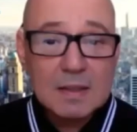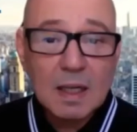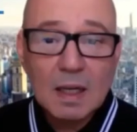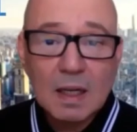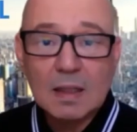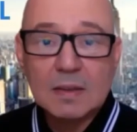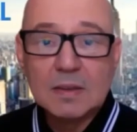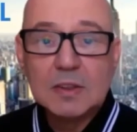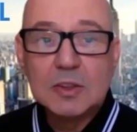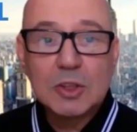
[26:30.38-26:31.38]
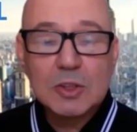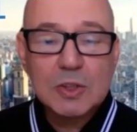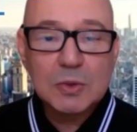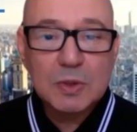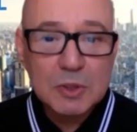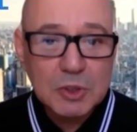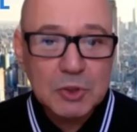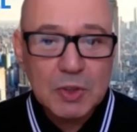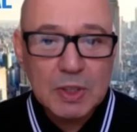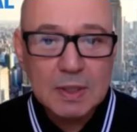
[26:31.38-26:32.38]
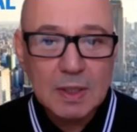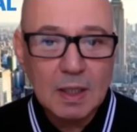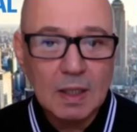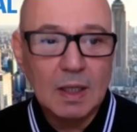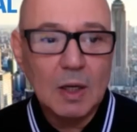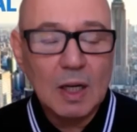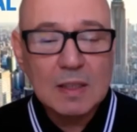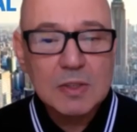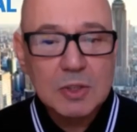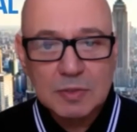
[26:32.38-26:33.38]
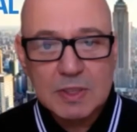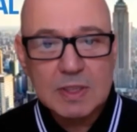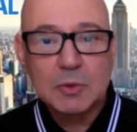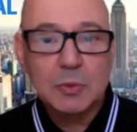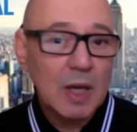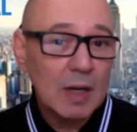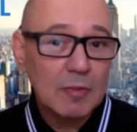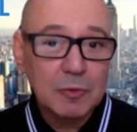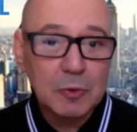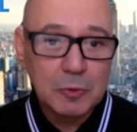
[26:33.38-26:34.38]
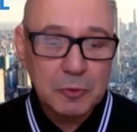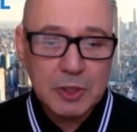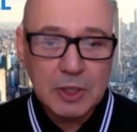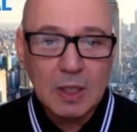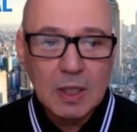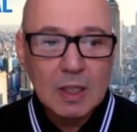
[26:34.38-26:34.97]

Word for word: uh, just to illustrate a, uh, a, a service that we have for free.